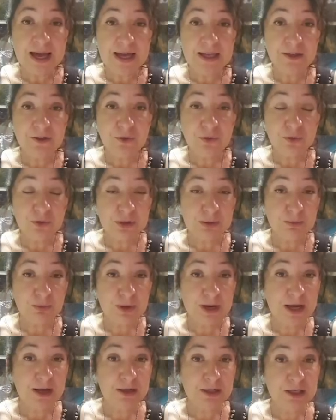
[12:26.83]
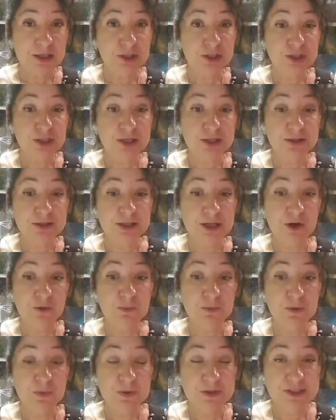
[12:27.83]
I had Laura Brown Usher
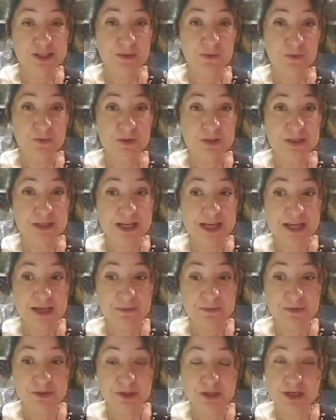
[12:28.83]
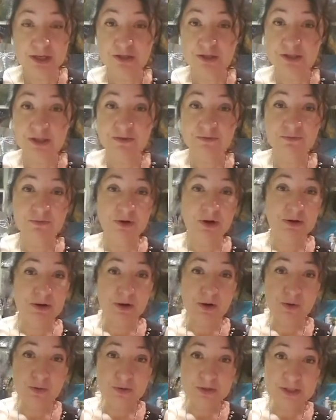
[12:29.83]
to help me with some of the names. She actually
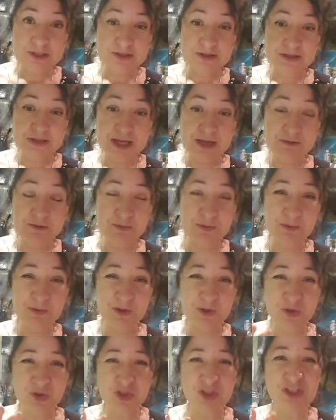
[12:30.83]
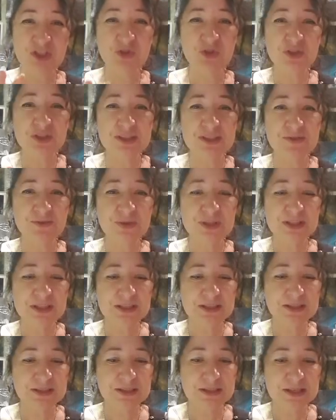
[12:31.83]
wrote a whole list of names, but because she couldn't
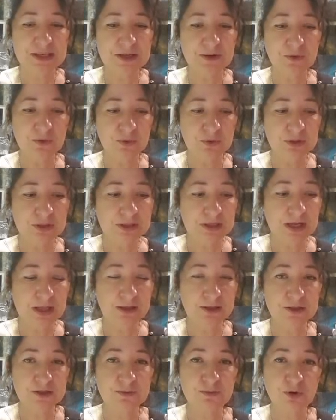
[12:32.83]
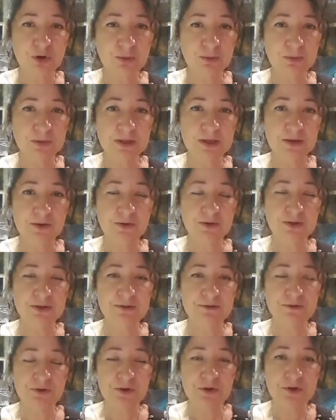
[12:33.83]
really see all the colors properly
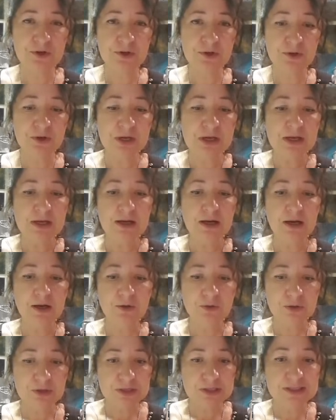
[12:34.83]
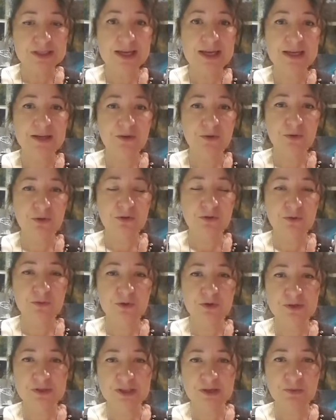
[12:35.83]
on the photo, I couldn't take
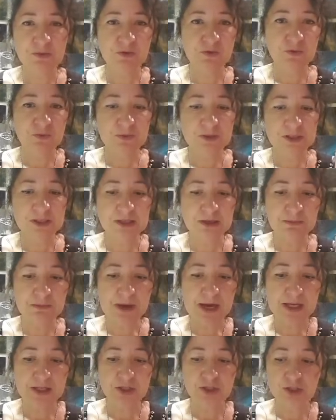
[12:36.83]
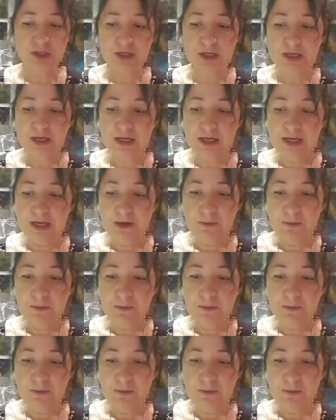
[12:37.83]
all of them because some of them didn't match.